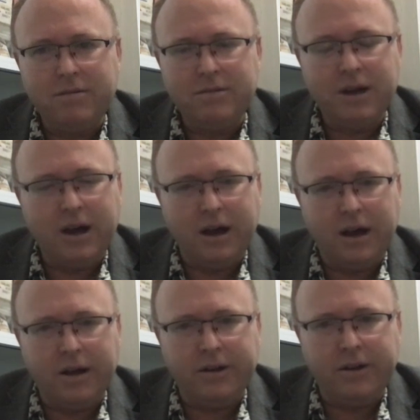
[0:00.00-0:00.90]

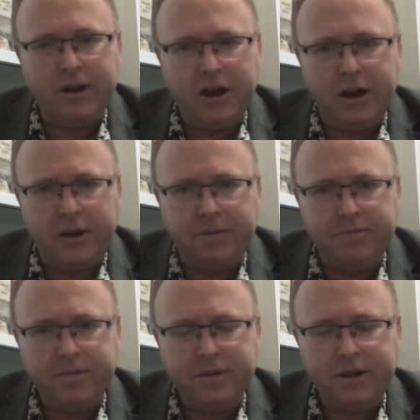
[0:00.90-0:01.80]
None,
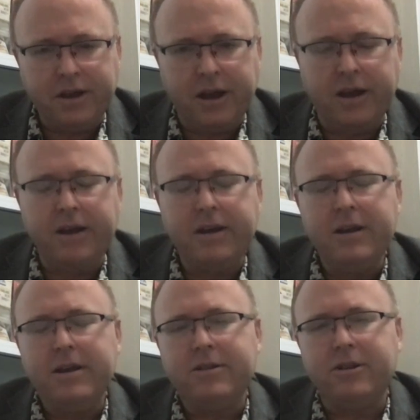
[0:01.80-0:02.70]
okay?
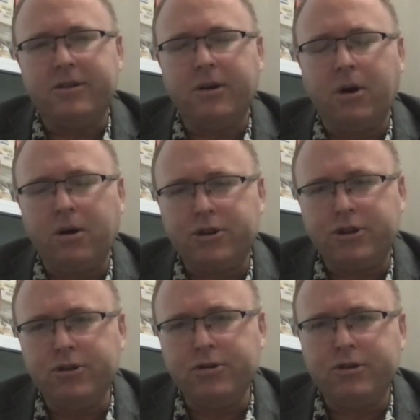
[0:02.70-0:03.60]
That there are
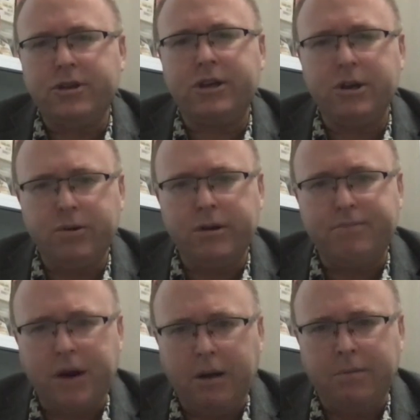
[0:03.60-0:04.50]
two security
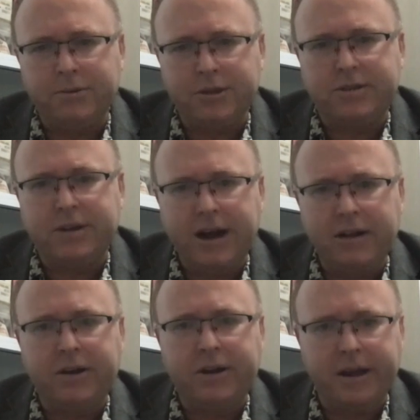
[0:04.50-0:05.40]
problems that
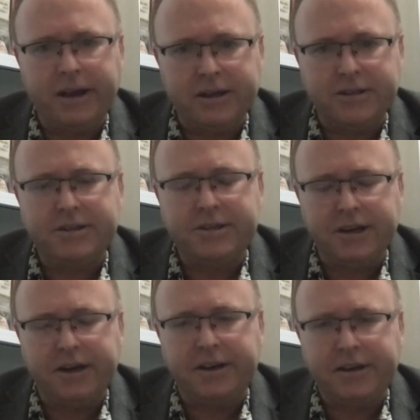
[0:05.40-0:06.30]
Thailand has
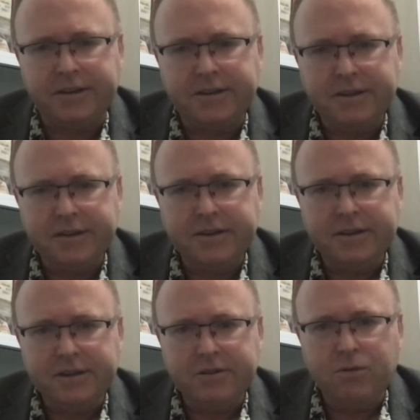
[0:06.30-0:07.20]
today.
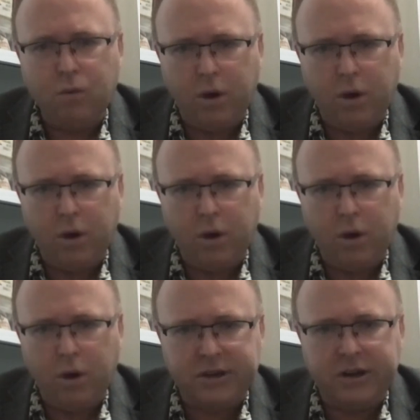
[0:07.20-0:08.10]
One
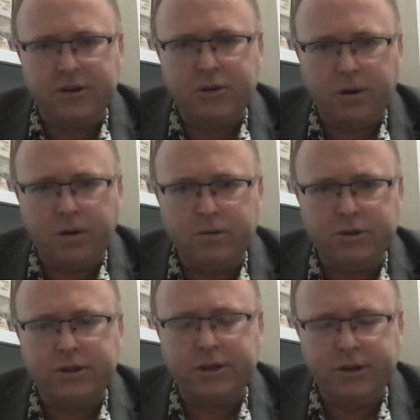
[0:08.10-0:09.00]
is an internal
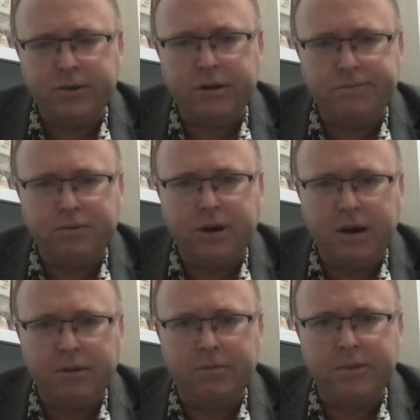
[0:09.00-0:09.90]
security
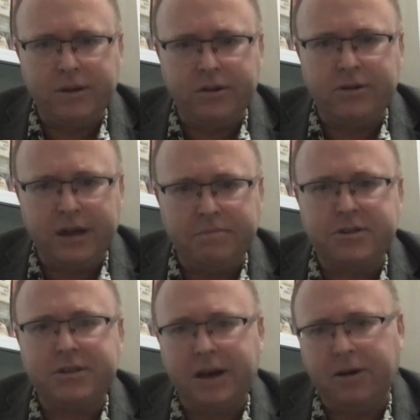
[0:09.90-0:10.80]
problem in the Deep
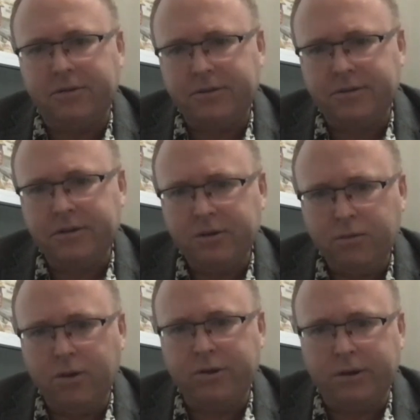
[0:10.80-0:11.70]
South,
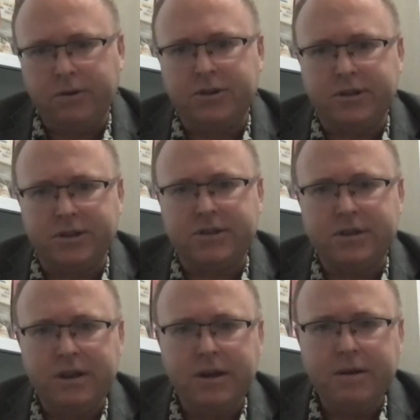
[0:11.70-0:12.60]
where there is this
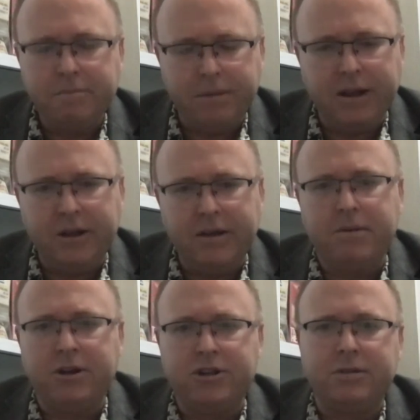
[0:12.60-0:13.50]
Malay
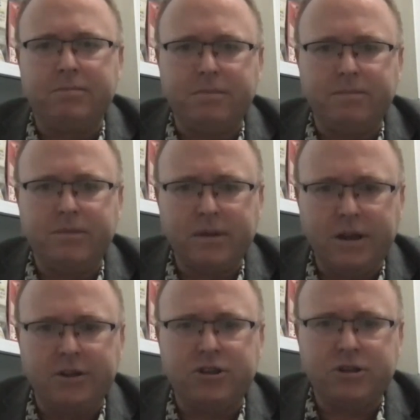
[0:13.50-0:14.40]
Muslim
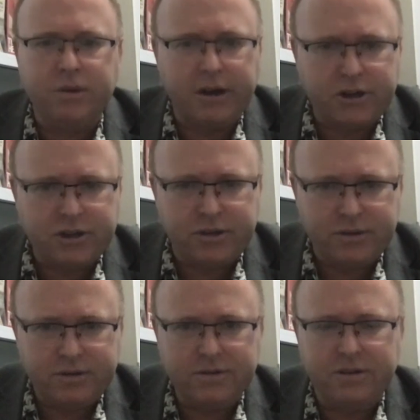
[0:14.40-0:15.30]
insurrection,
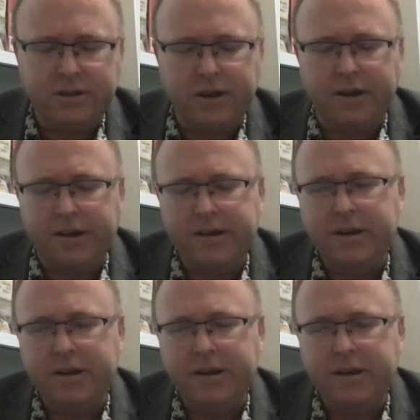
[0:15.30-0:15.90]
okay?